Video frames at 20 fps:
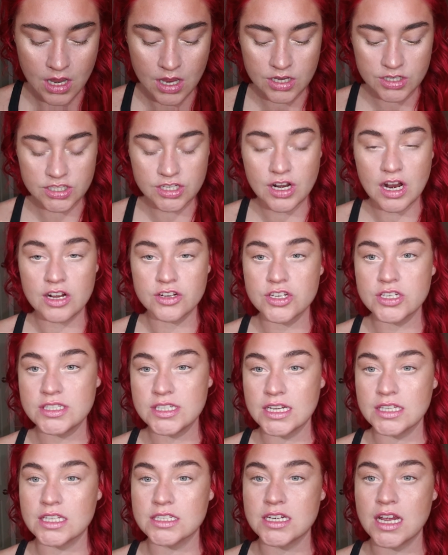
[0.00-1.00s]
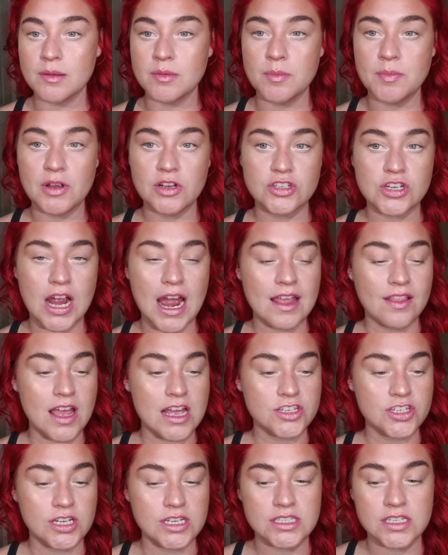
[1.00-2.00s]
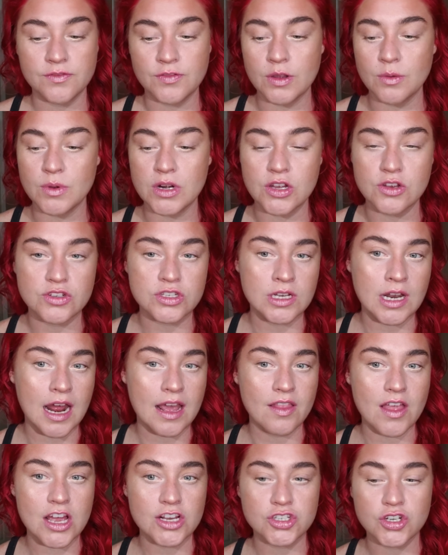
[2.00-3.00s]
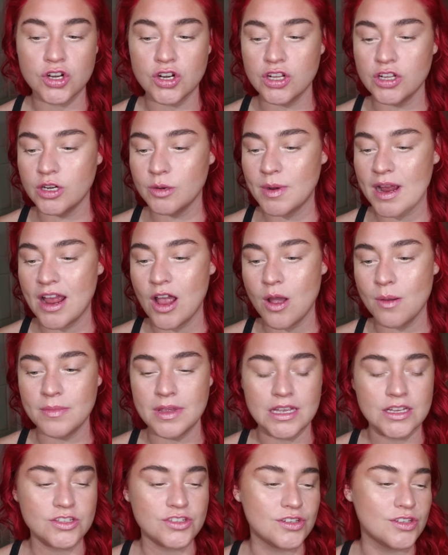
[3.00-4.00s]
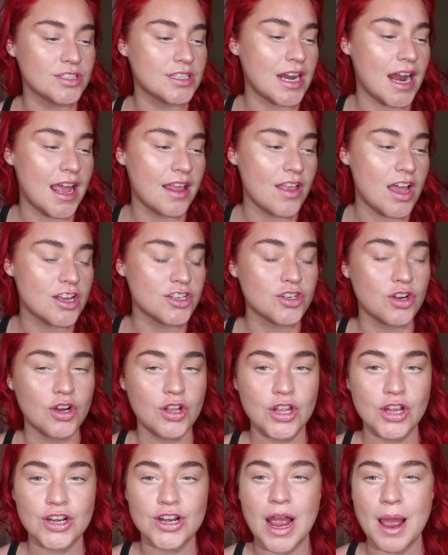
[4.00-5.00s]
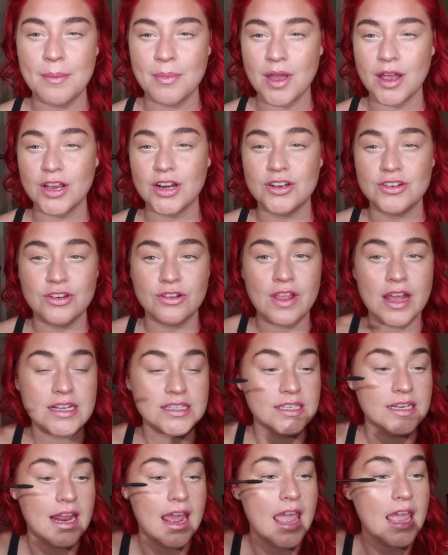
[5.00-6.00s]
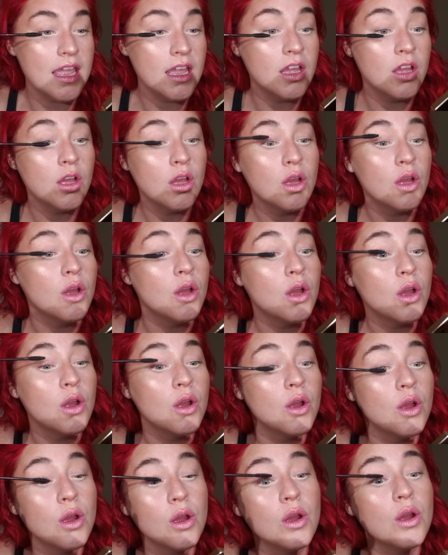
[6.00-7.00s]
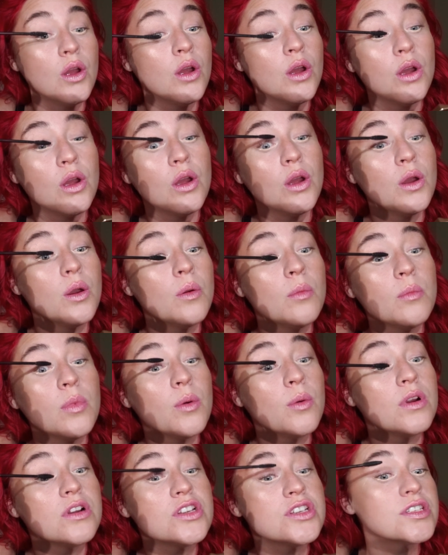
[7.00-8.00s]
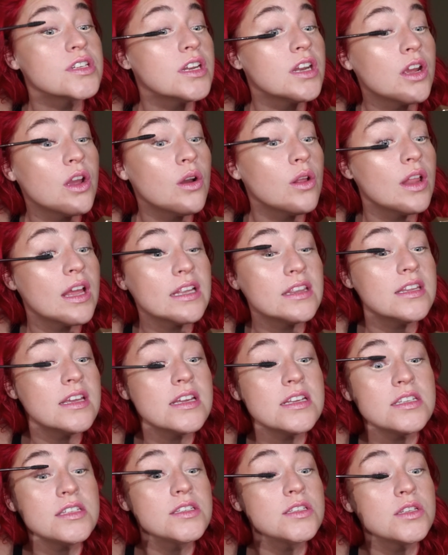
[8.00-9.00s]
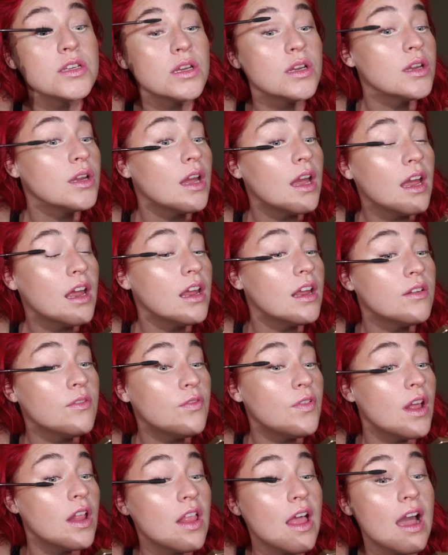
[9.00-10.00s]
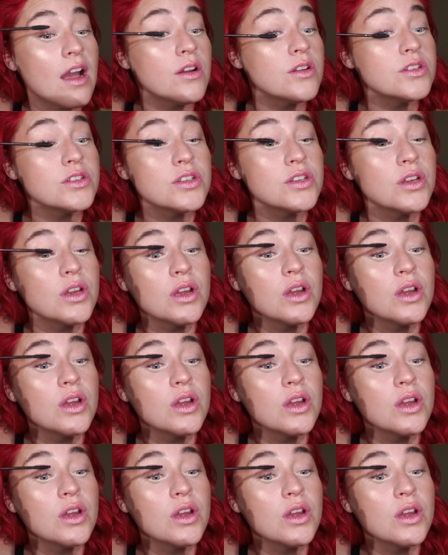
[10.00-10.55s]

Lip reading: So now just take the time to build your eyelashes. If you want to use an eyelash curler, by all means, use an eyelash curler. I'm not going to do that today. But we're just going to go like this and fill out